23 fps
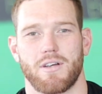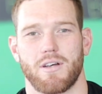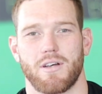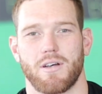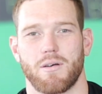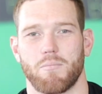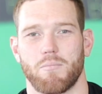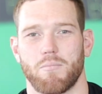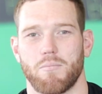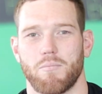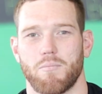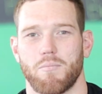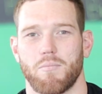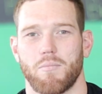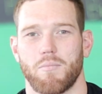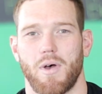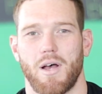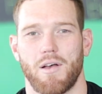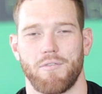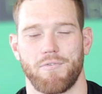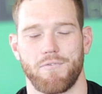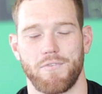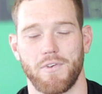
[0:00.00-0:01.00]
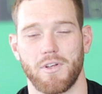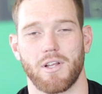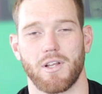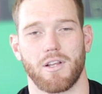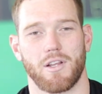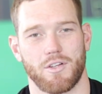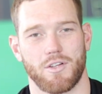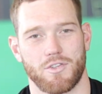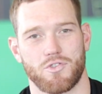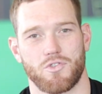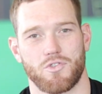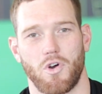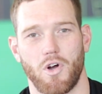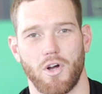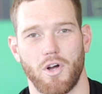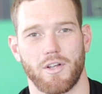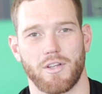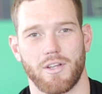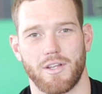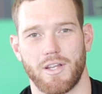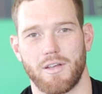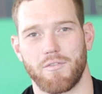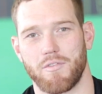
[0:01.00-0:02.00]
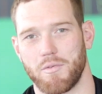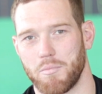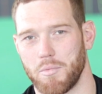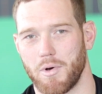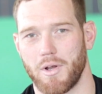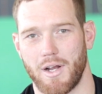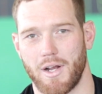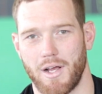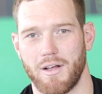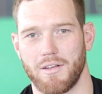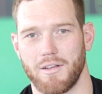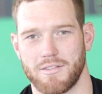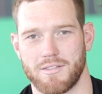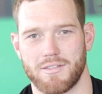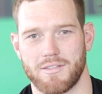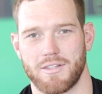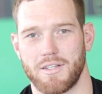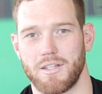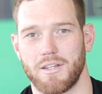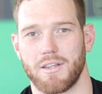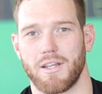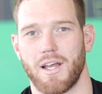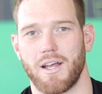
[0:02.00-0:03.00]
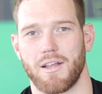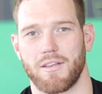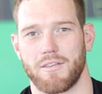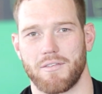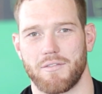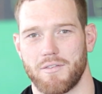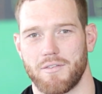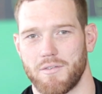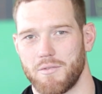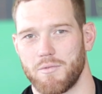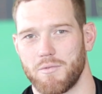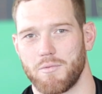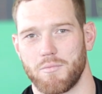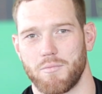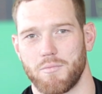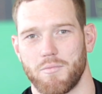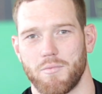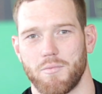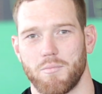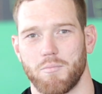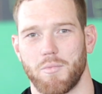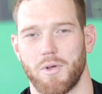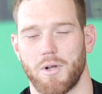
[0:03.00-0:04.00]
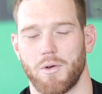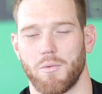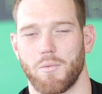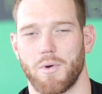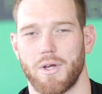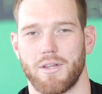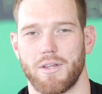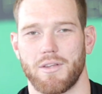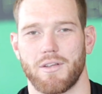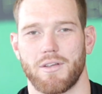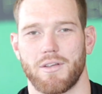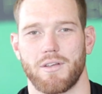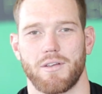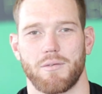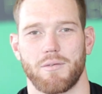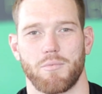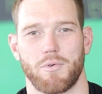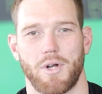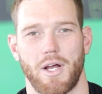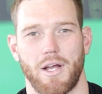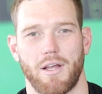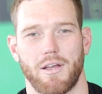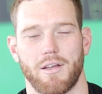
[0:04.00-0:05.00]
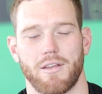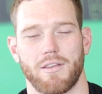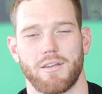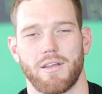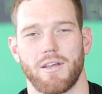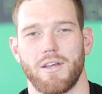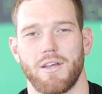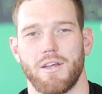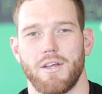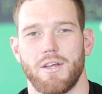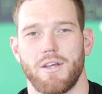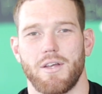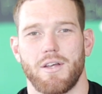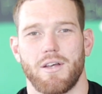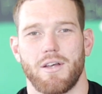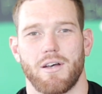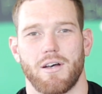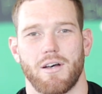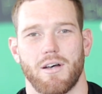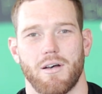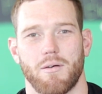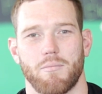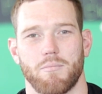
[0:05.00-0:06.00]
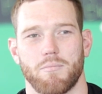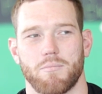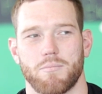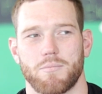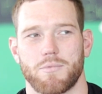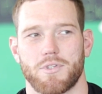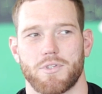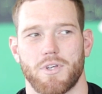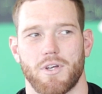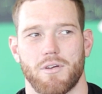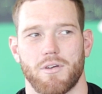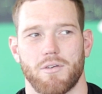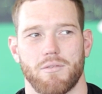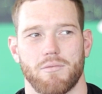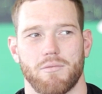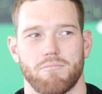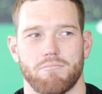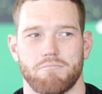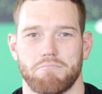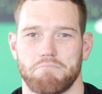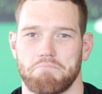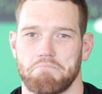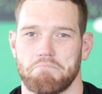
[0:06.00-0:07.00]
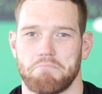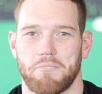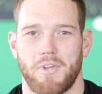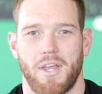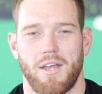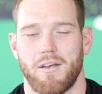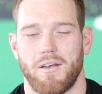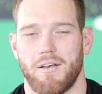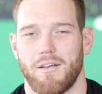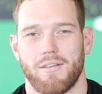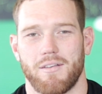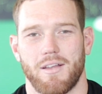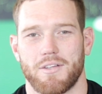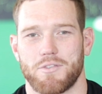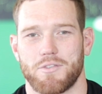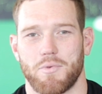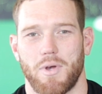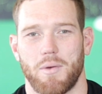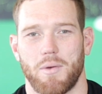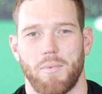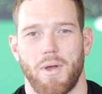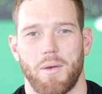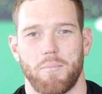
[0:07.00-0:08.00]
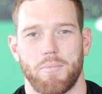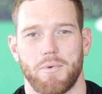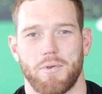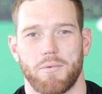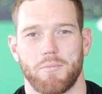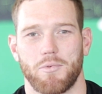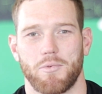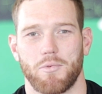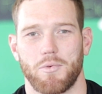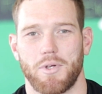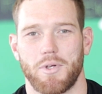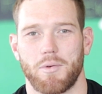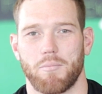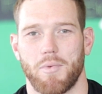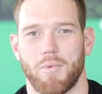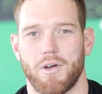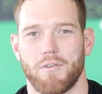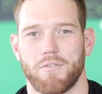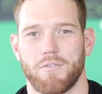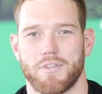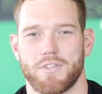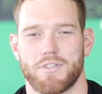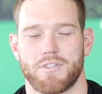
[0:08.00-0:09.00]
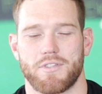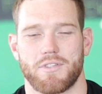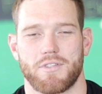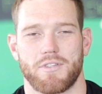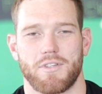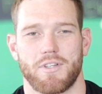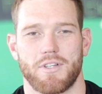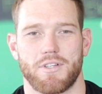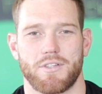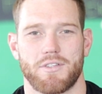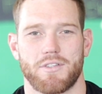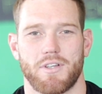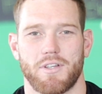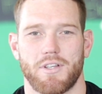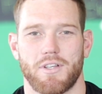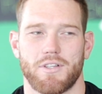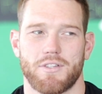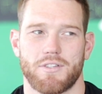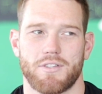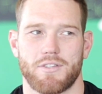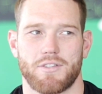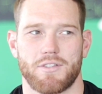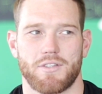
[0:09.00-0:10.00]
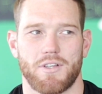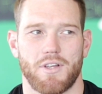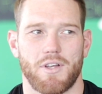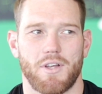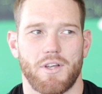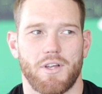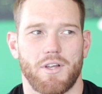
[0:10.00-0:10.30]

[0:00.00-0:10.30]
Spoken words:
I feel a lot stronger than everybody else in that middleweight bracket. So that's why I'm happy doing both. It's there's.